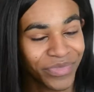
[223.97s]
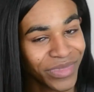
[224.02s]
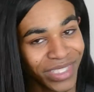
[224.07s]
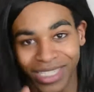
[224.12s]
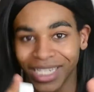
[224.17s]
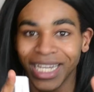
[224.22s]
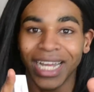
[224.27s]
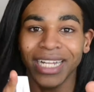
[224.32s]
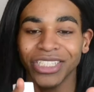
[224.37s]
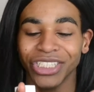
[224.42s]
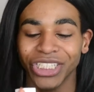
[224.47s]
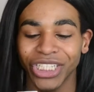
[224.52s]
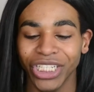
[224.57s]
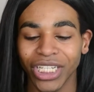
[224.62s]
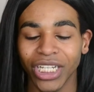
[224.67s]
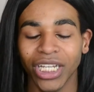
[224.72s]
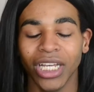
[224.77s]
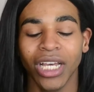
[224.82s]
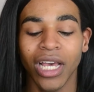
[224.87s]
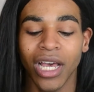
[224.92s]

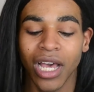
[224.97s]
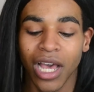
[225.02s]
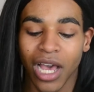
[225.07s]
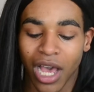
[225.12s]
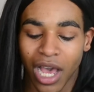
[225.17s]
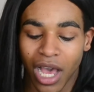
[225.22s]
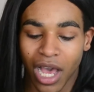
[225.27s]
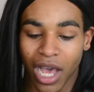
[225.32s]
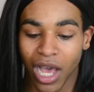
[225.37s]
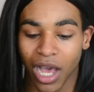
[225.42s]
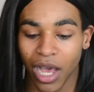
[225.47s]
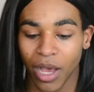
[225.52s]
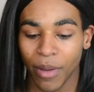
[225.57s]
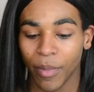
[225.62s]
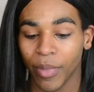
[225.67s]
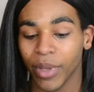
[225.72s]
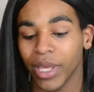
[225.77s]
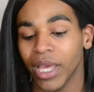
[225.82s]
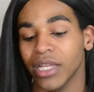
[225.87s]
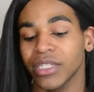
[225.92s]
Gotcha.
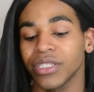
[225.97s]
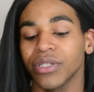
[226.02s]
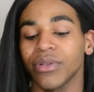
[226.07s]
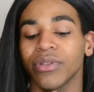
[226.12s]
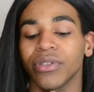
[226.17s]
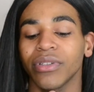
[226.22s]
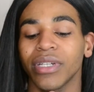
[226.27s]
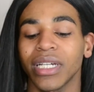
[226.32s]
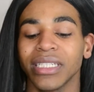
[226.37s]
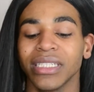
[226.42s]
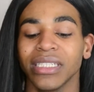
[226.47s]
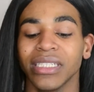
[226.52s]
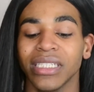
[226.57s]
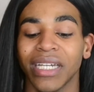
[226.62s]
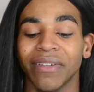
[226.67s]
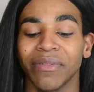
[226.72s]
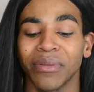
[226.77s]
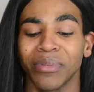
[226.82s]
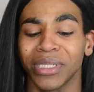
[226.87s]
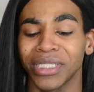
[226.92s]
But yeah, so you guys can see I
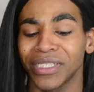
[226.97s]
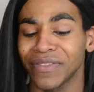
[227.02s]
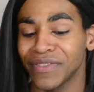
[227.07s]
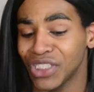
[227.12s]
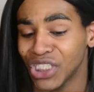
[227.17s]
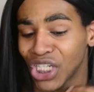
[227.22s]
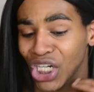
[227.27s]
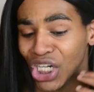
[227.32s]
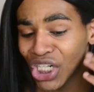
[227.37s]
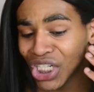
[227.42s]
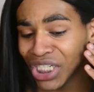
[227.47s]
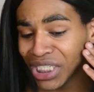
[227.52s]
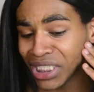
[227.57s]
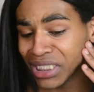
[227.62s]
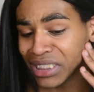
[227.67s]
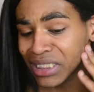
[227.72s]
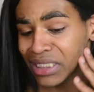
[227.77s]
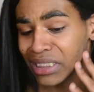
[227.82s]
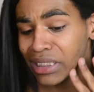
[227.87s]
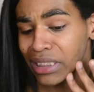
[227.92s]
have a bunch of
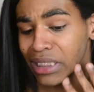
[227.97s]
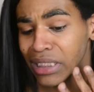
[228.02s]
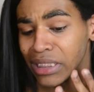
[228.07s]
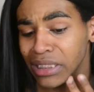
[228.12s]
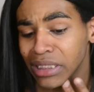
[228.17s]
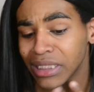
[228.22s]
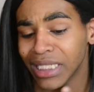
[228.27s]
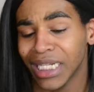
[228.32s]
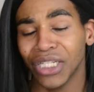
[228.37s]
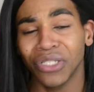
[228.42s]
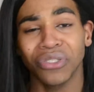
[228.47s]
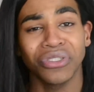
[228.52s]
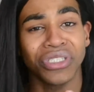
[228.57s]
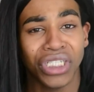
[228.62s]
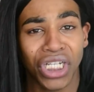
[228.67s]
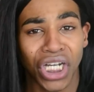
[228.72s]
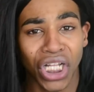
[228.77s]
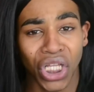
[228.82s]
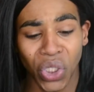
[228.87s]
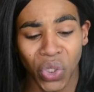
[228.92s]
darkness that I usually
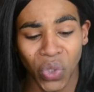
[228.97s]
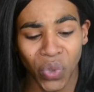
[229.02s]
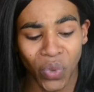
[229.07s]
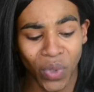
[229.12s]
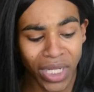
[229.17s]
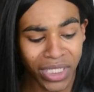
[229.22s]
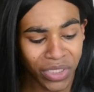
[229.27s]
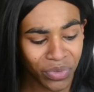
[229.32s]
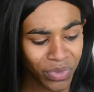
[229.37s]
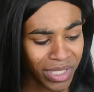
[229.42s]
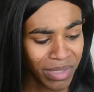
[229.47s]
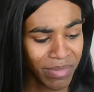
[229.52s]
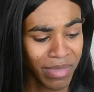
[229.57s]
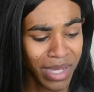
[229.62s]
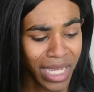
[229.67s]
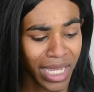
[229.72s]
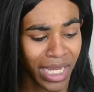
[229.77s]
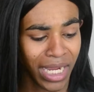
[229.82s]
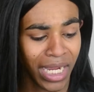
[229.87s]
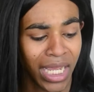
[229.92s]
color correct with
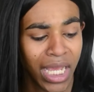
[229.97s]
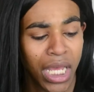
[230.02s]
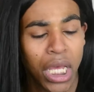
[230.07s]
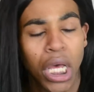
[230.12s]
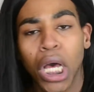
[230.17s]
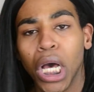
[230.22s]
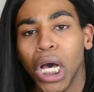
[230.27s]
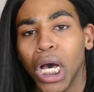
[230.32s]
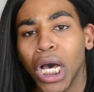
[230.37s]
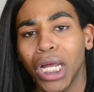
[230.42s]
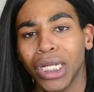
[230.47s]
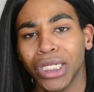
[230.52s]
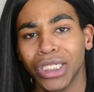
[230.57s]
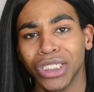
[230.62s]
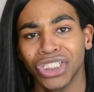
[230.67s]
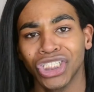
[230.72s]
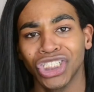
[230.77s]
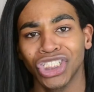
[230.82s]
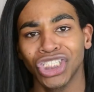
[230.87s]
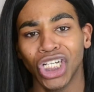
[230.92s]
my
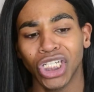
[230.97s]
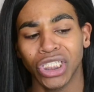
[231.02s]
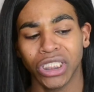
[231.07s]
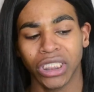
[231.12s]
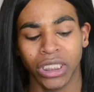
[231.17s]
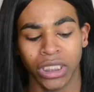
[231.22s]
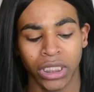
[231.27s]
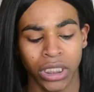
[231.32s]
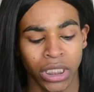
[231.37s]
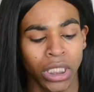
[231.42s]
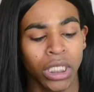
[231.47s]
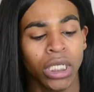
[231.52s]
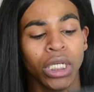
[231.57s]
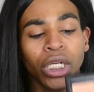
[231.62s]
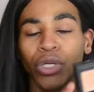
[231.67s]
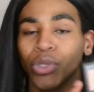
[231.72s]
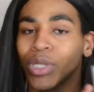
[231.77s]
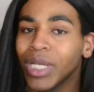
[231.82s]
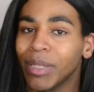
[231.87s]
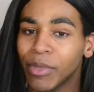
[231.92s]
Anastasia
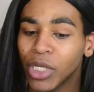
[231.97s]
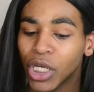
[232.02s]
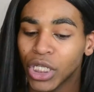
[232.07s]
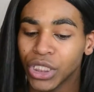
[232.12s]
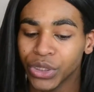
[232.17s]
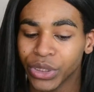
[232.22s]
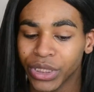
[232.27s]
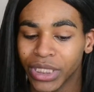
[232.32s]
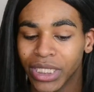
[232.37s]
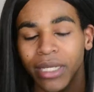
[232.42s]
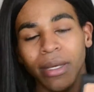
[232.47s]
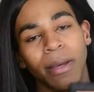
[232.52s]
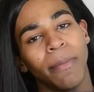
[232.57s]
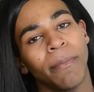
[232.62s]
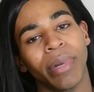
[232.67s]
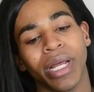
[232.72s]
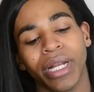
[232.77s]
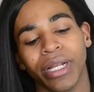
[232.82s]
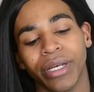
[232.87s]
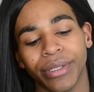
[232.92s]
cream contour kit,
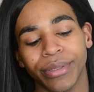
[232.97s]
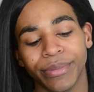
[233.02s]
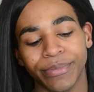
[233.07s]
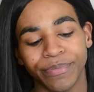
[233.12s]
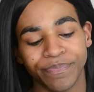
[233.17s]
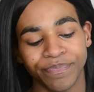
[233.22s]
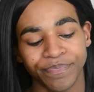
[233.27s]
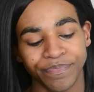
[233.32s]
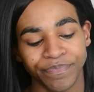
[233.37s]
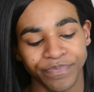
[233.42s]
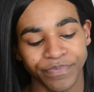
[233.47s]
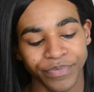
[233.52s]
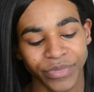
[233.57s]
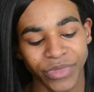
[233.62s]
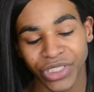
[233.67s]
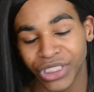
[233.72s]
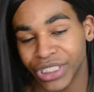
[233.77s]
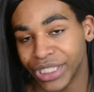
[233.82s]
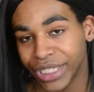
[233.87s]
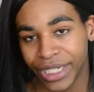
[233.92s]
but
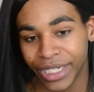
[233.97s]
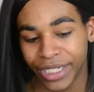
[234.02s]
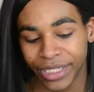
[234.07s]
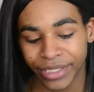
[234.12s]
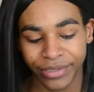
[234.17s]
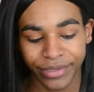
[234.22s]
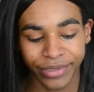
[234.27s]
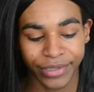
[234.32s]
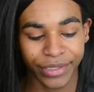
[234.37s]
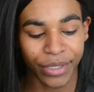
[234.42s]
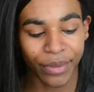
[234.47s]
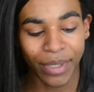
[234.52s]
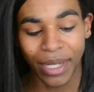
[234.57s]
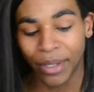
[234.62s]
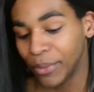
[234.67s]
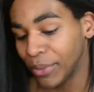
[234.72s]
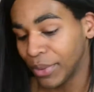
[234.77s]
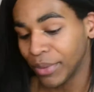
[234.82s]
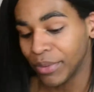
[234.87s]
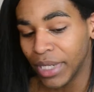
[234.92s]
she didn't, so I
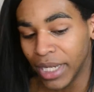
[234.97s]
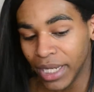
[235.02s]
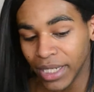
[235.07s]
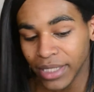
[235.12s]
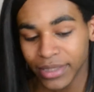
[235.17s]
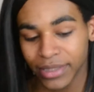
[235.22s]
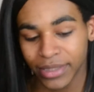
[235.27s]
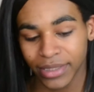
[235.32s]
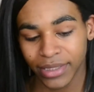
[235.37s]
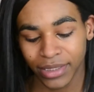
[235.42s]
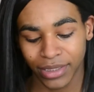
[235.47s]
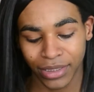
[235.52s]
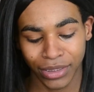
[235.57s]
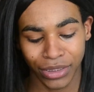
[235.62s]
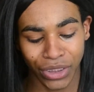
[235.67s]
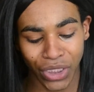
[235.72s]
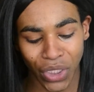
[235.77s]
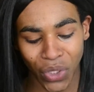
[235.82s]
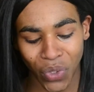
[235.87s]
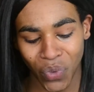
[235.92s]
will not.
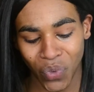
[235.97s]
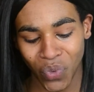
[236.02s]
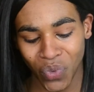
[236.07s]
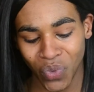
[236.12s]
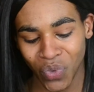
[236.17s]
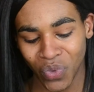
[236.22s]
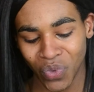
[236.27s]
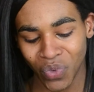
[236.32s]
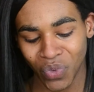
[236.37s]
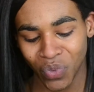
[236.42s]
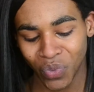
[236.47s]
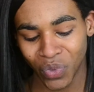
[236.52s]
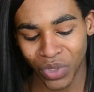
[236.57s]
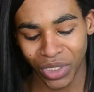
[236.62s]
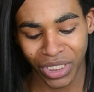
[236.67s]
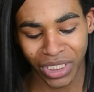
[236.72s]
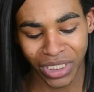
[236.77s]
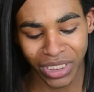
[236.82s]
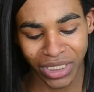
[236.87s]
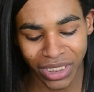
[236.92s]
So we're
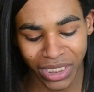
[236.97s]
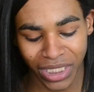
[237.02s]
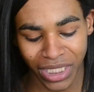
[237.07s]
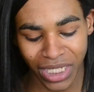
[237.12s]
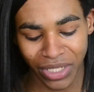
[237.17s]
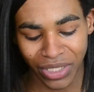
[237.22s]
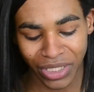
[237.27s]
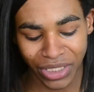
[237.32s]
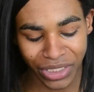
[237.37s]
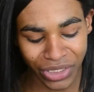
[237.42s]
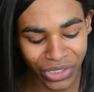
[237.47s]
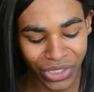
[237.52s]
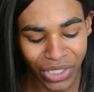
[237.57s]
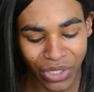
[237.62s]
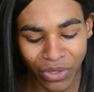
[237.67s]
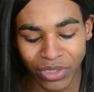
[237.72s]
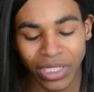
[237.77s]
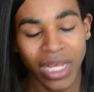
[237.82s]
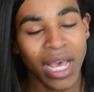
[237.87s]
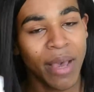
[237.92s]
gonna see how this
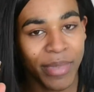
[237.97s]
goes.